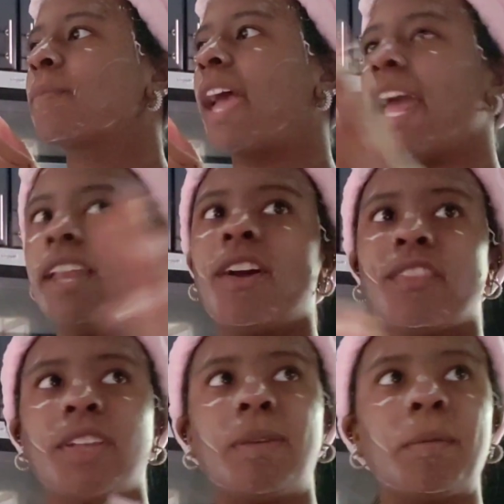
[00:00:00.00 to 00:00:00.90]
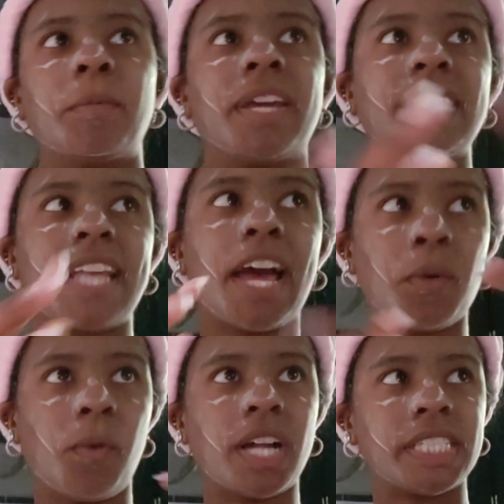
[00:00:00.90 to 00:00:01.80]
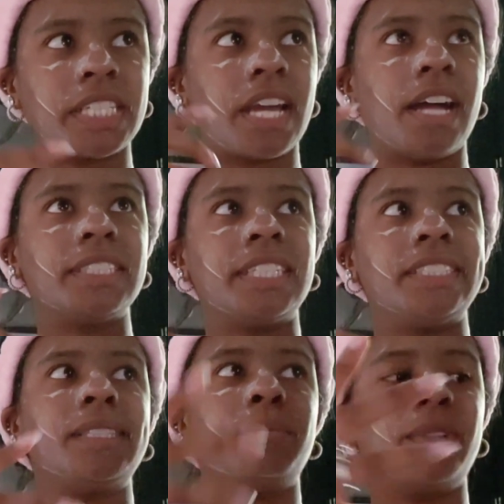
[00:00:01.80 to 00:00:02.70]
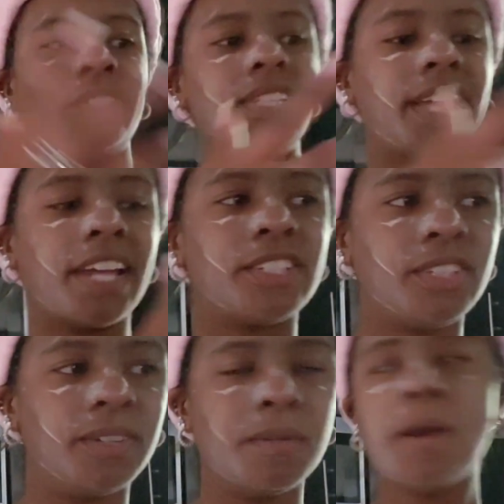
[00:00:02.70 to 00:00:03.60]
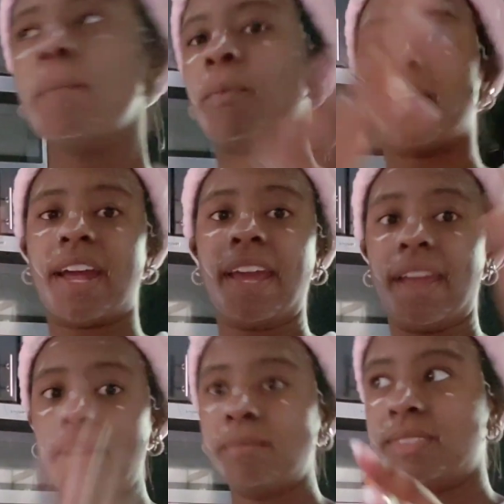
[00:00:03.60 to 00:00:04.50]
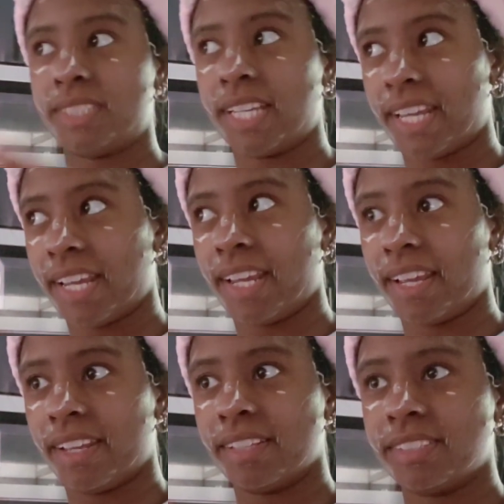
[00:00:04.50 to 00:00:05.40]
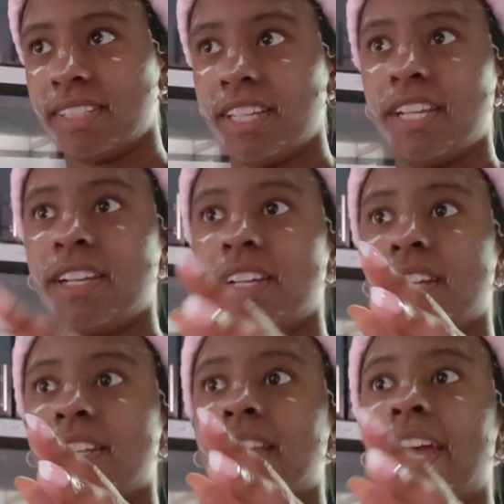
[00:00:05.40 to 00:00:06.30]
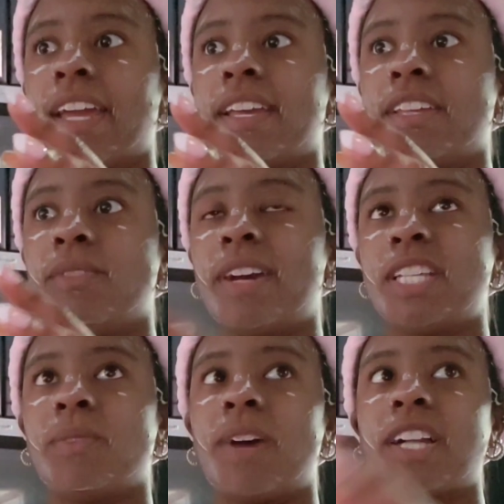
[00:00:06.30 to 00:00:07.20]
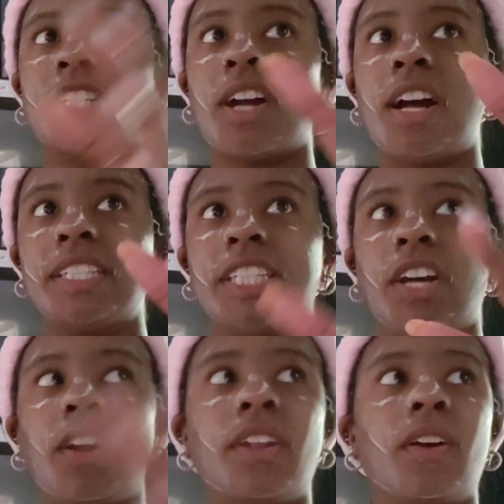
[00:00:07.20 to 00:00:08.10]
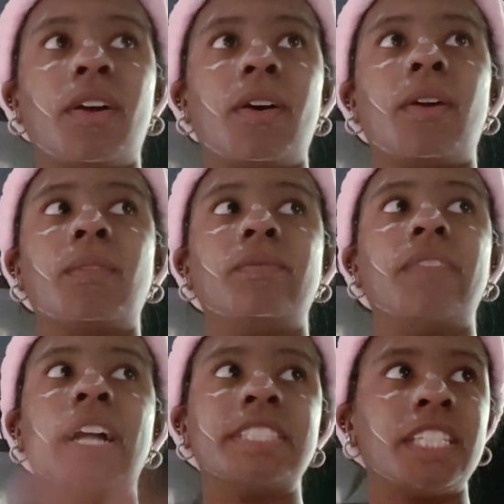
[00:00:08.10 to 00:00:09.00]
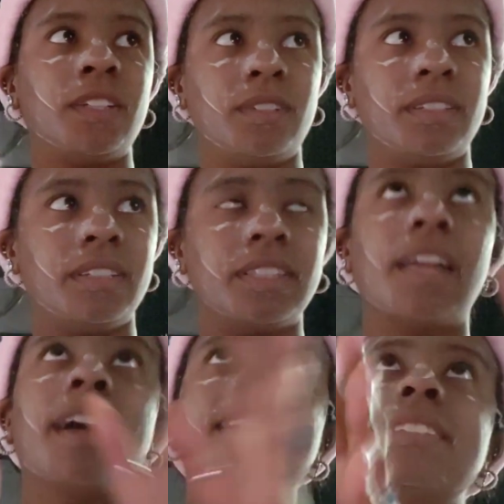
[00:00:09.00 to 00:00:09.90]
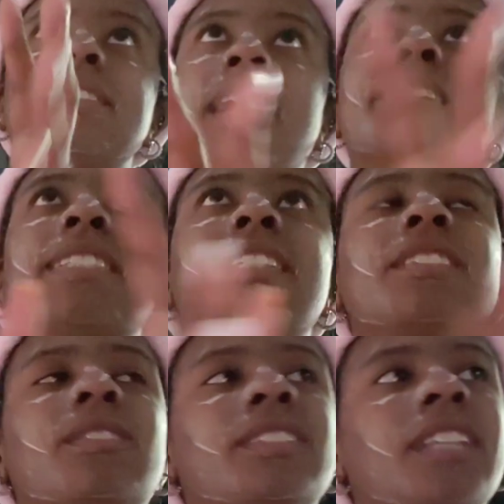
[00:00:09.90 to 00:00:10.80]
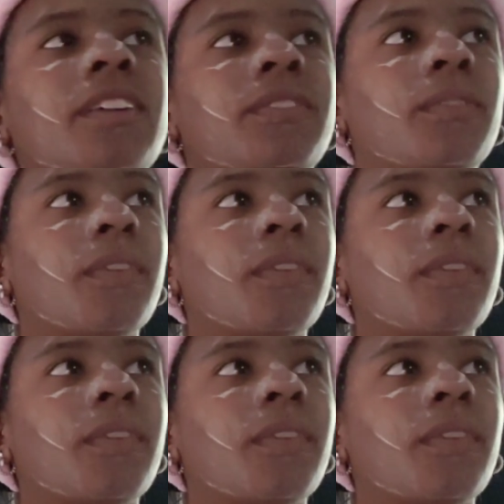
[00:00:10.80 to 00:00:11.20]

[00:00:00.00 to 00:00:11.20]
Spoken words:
hating on those people because I watched content similar to that too. What I am saying is, like, you guys watch content on a nonsensical stuff